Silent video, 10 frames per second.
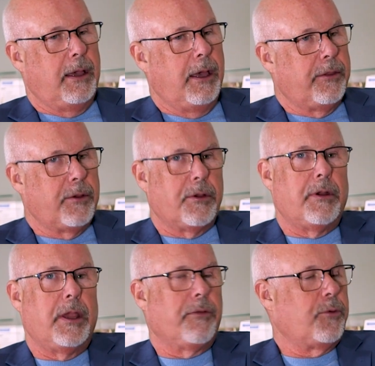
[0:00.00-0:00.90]

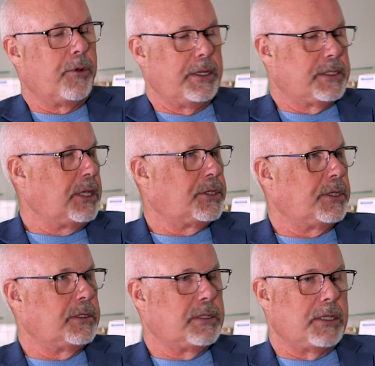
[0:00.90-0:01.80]
other health
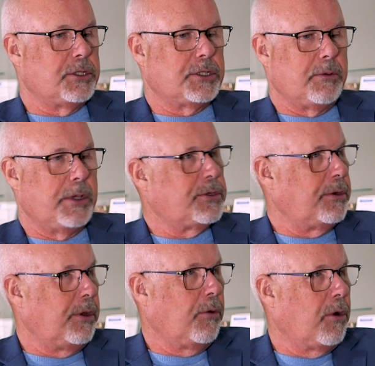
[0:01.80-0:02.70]
organizations, not just in Western
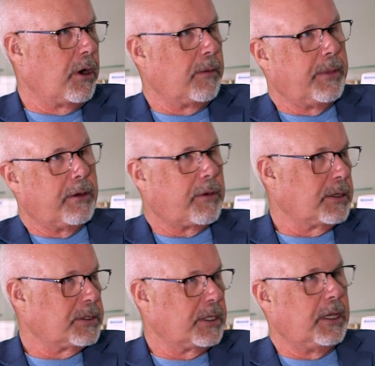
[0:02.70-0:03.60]
New York, but
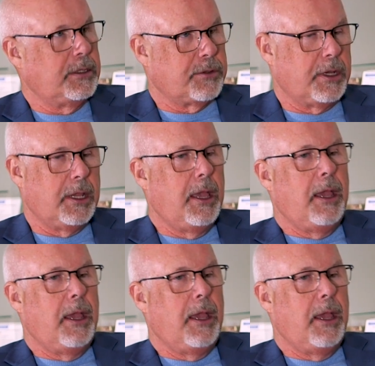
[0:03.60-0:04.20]
across the country,